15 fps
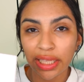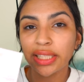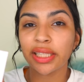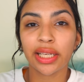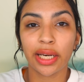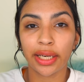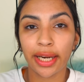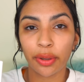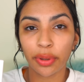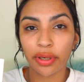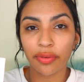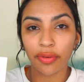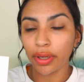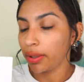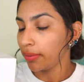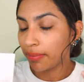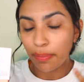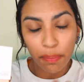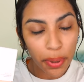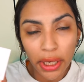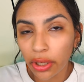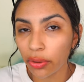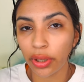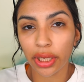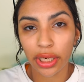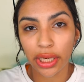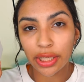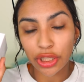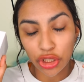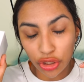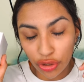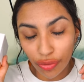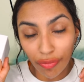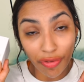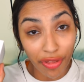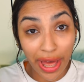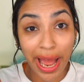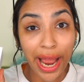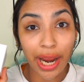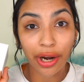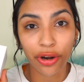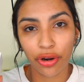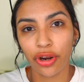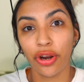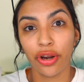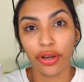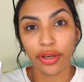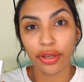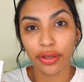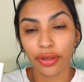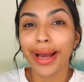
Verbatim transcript: this is gonna get rid of it, period. It is that good.